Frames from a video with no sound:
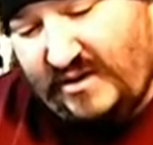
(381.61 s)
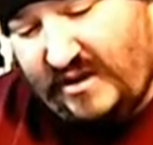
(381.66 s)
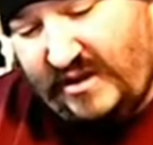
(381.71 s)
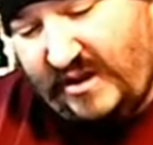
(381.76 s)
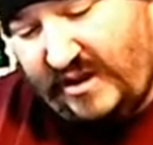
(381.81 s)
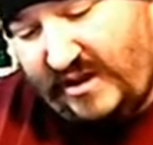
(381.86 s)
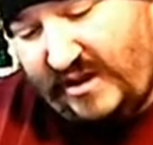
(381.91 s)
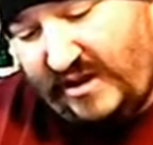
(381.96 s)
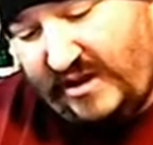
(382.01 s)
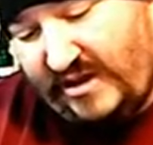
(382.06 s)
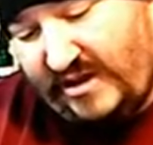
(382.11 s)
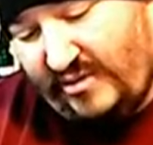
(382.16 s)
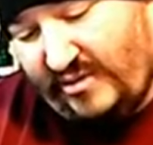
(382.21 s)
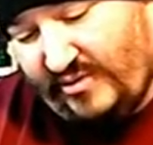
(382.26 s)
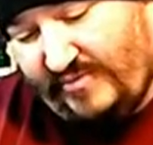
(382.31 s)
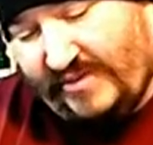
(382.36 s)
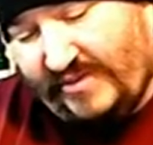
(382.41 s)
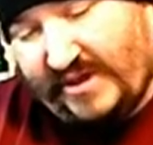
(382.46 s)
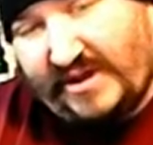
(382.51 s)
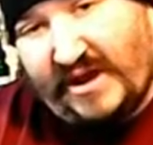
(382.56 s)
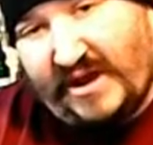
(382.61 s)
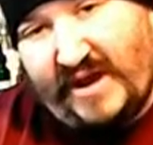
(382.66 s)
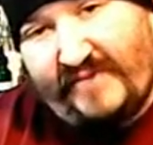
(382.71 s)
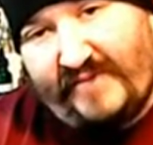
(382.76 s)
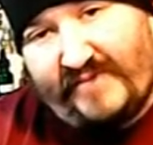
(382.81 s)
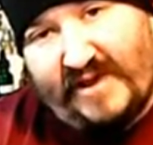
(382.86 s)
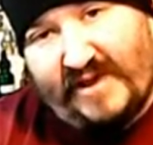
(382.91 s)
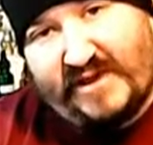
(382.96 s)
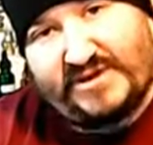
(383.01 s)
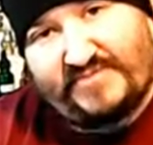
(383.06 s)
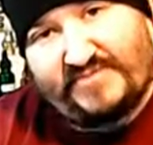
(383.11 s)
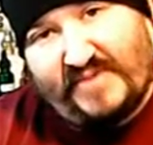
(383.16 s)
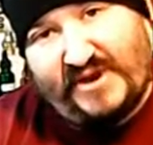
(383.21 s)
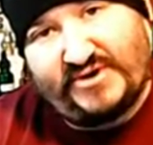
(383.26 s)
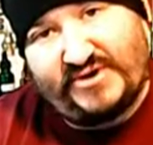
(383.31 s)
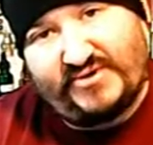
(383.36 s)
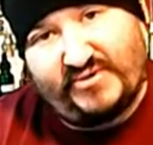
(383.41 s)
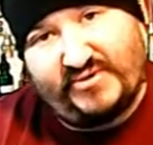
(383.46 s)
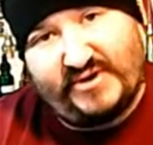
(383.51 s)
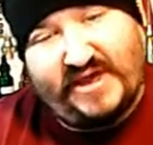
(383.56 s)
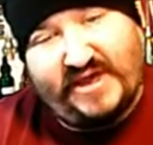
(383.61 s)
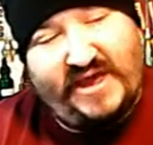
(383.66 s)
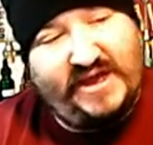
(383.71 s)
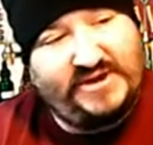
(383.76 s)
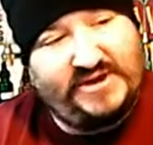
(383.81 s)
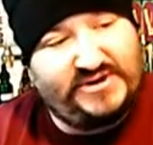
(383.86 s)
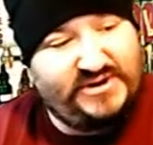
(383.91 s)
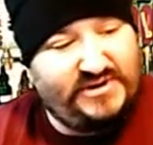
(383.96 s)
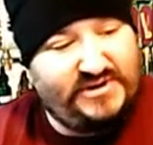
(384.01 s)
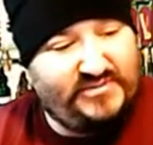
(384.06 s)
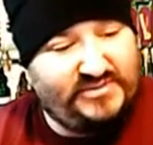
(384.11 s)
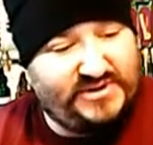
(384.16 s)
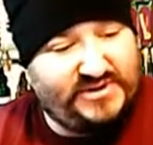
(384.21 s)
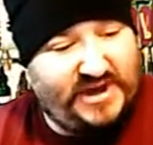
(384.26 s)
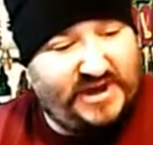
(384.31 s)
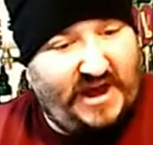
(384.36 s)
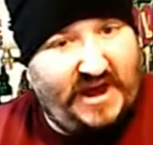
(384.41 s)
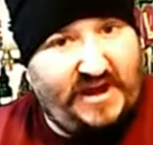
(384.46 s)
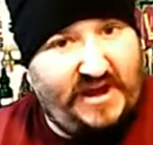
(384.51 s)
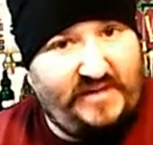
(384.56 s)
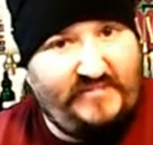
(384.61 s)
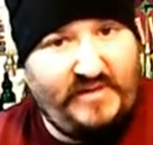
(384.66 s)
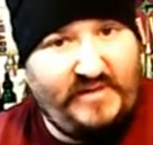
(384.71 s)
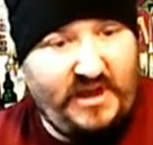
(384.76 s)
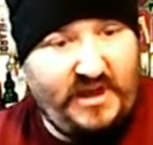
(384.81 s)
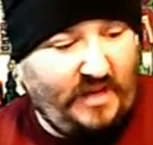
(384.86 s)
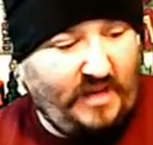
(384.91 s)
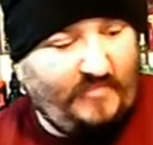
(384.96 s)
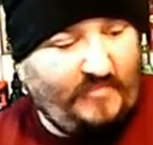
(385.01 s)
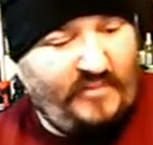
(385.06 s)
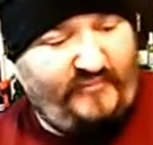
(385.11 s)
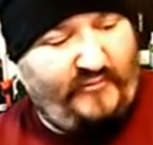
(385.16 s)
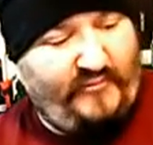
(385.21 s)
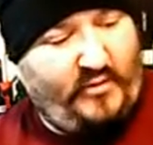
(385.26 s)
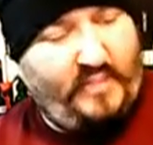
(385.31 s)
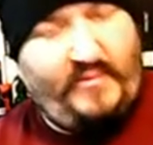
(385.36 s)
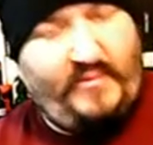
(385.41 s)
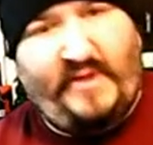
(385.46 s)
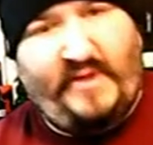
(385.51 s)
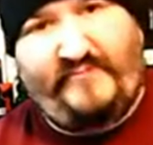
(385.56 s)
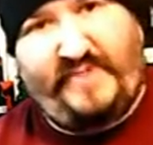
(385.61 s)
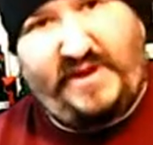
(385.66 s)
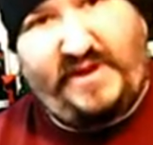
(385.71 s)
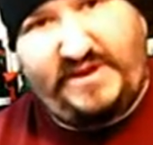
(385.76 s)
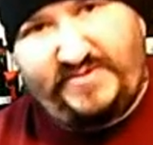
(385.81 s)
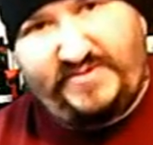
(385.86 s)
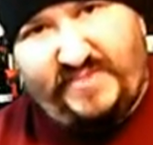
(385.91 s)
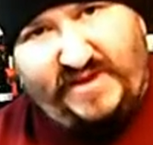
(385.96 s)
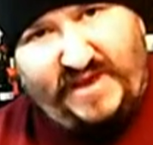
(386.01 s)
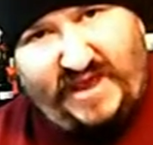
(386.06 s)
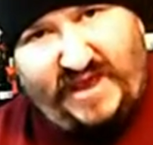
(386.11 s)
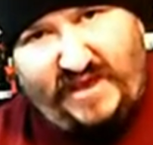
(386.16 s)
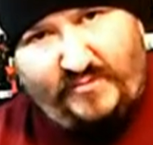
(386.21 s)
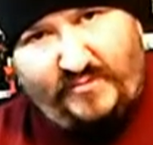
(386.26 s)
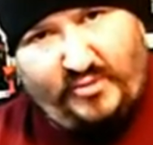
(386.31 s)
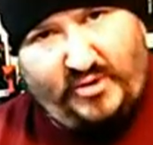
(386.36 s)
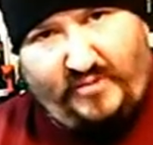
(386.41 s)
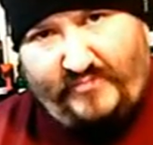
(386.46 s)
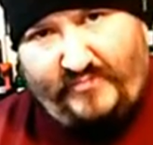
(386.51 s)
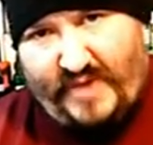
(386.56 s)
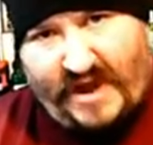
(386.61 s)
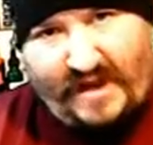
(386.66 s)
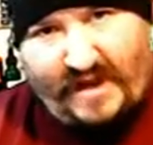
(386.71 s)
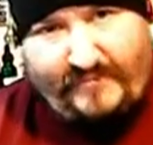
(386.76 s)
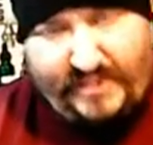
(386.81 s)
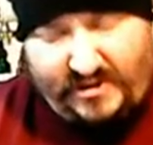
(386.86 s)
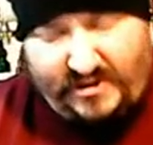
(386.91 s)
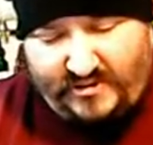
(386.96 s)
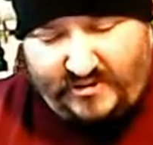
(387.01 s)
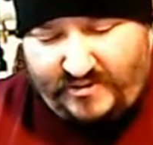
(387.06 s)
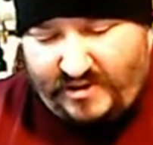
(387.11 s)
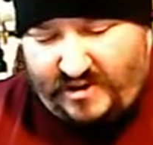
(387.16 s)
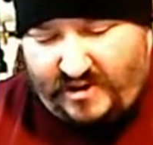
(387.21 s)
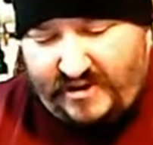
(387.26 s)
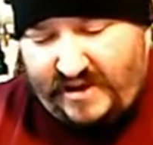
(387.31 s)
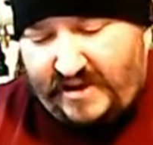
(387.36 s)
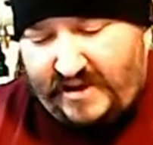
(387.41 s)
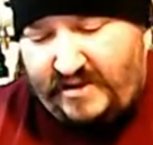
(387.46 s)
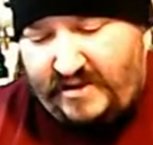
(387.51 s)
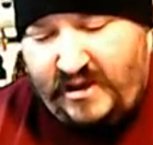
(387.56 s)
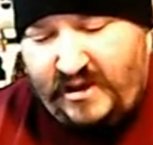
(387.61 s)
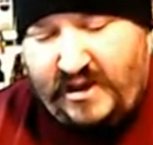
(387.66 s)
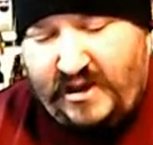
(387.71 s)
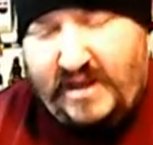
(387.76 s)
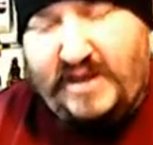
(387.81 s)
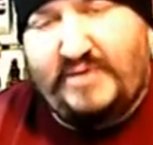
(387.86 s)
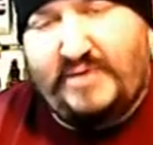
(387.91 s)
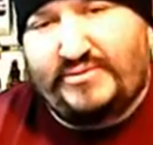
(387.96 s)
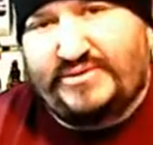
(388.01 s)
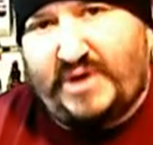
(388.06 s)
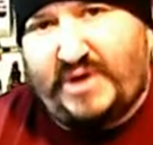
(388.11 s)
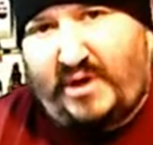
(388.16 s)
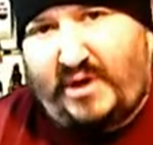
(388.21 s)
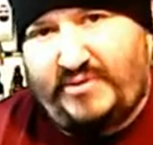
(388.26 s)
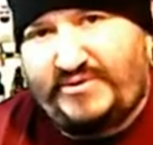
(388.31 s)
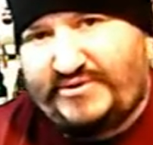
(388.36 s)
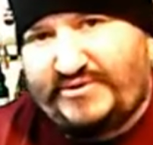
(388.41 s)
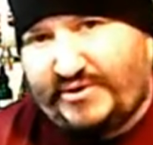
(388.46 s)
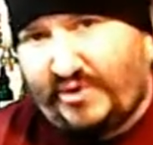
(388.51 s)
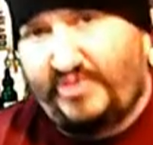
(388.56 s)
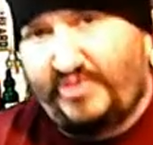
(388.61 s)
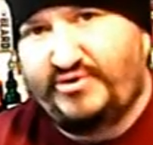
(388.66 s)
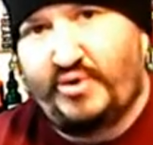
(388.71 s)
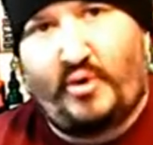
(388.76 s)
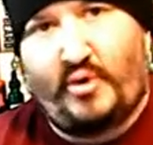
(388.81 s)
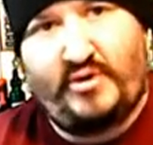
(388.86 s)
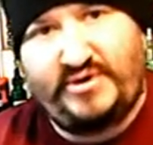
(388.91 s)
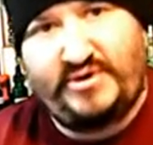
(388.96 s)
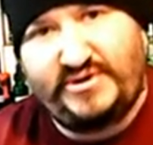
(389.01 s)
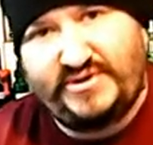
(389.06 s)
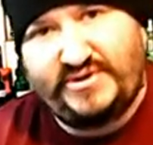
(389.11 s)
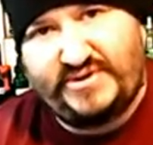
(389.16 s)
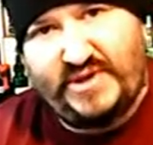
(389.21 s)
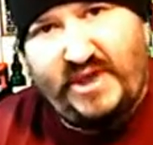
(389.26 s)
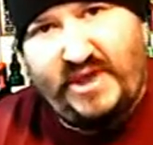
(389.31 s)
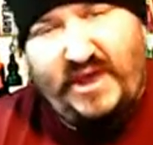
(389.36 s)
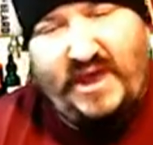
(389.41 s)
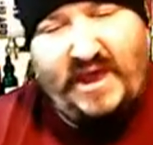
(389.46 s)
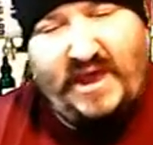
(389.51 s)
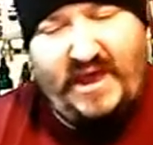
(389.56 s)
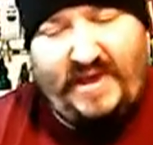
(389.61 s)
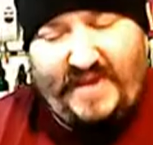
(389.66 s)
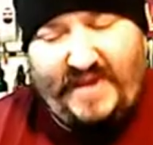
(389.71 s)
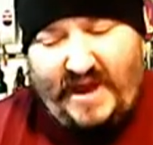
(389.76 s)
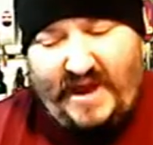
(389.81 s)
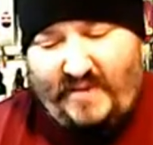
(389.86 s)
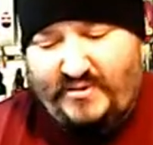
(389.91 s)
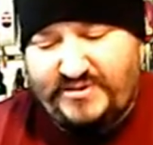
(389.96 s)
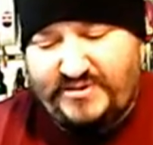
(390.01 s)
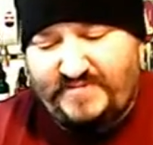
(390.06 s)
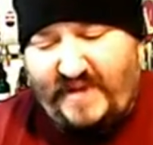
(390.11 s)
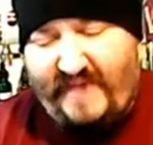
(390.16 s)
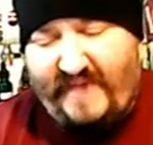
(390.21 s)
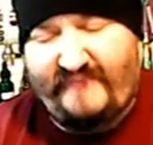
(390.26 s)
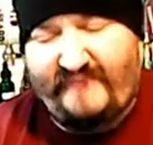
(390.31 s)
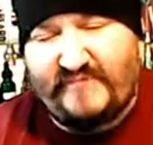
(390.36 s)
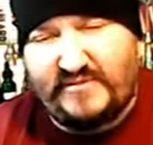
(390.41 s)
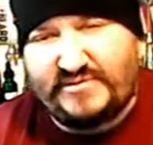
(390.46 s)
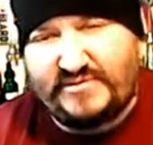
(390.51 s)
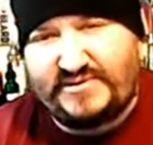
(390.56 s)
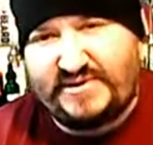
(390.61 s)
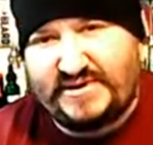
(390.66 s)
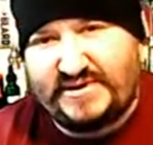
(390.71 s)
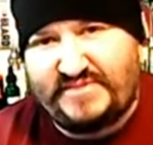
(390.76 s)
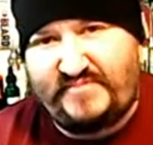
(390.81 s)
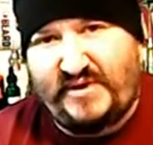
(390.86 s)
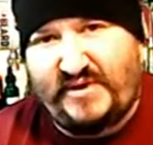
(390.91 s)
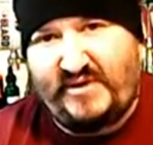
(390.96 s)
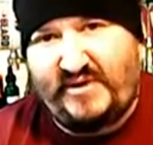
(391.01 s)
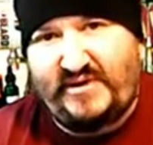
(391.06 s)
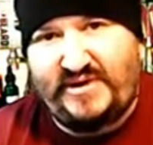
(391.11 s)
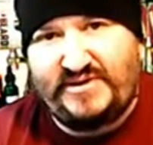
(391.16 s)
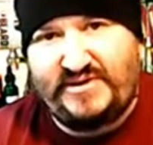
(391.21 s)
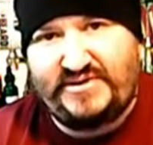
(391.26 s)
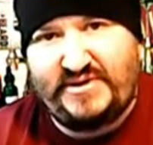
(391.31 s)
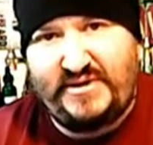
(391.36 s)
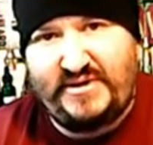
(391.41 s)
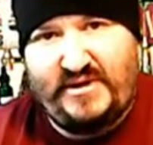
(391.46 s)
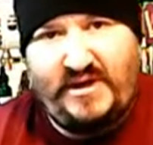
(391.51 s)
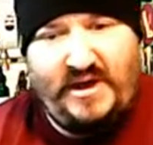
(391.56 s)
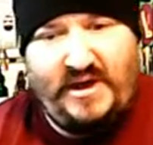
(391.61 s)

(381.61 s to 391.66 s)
it, it would be kind of like special occasion. It was kind of, before buffets became real popular and all that, it was called Sir George's, and that was my first experience.